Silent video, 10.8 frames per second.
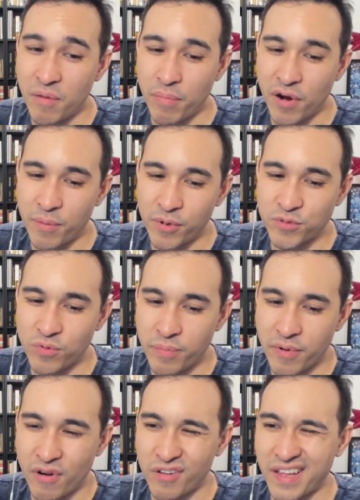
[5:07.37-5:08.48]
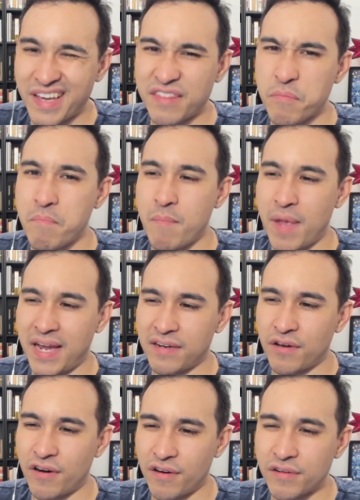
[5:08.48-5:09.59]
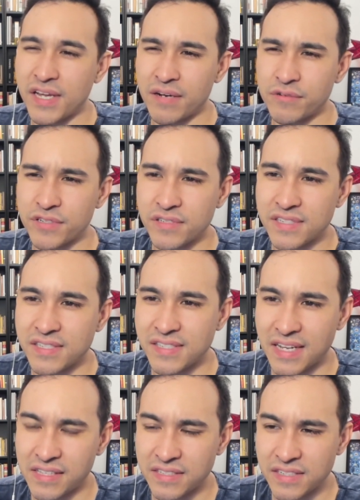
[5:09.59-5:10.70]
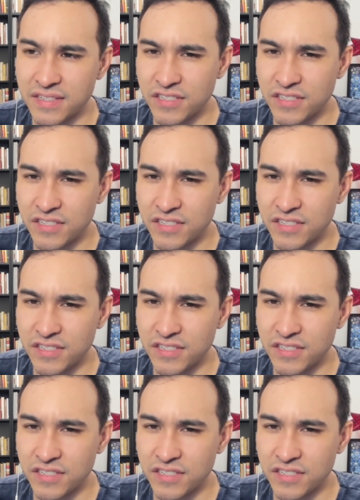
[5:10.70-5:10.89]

Barboach Wooper are like the main hard counters to Salandit,